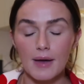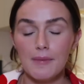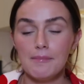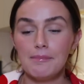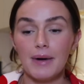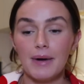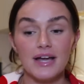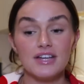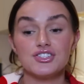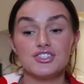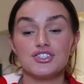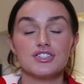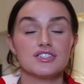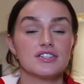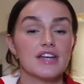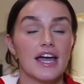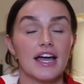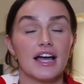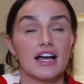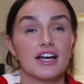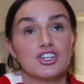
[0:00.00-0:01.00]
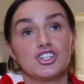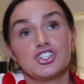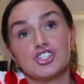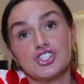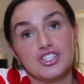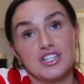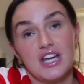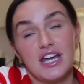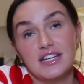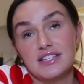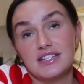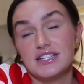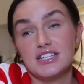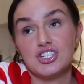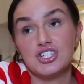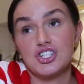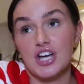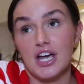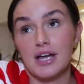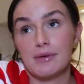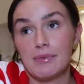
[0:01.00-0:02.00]
But it did
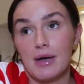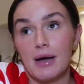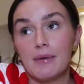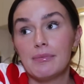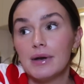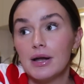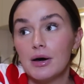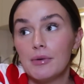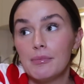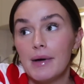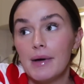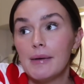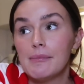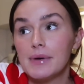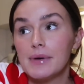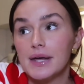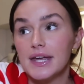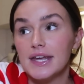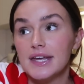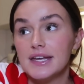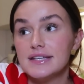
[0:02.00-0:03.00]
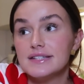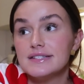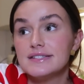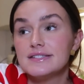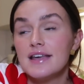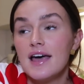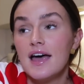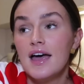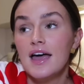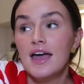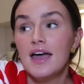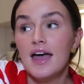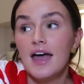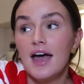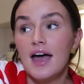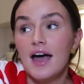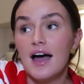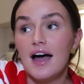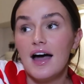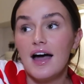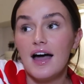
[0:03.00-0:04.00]
shake me up a little bit, because
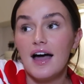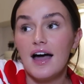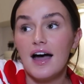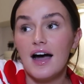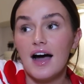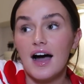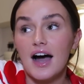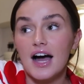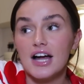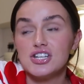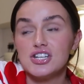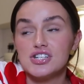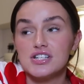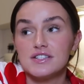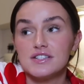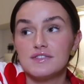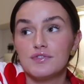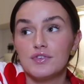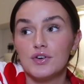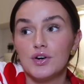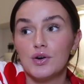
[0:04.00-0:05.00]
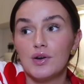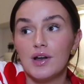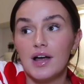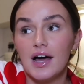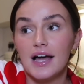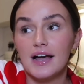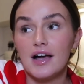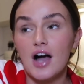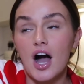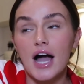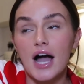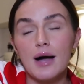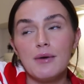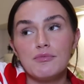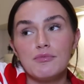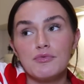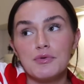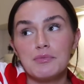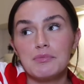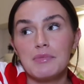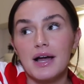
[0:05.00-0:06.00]
I just feel like I come
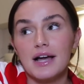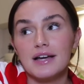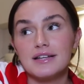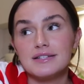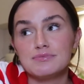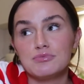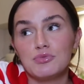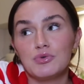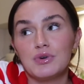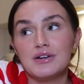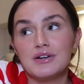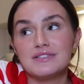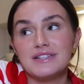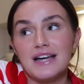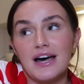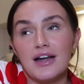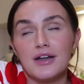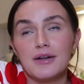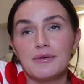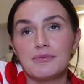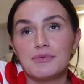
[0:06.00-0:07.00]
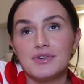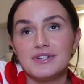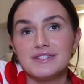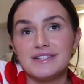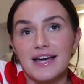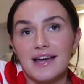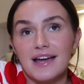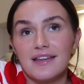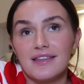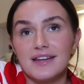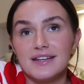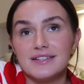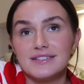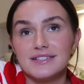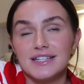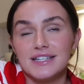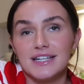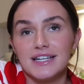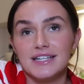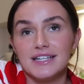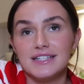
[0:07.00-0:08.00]
from like a small little town, and I'm not saying this
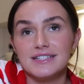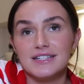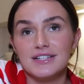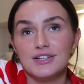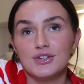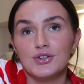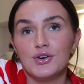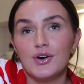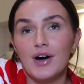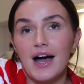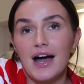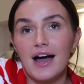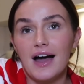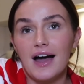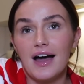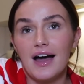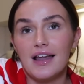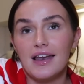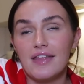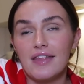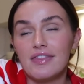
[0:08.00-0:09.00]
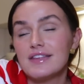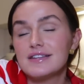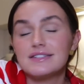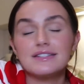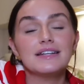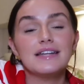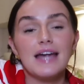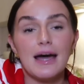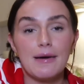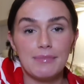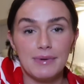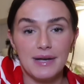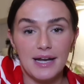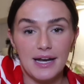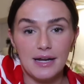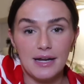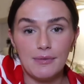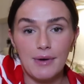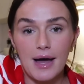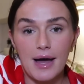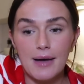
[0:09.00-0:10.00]
kid not, like, this can happen
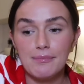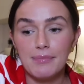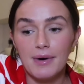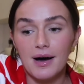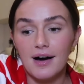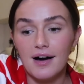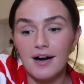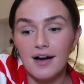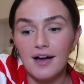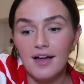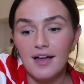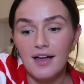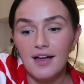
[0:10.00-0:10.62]
anywhere, but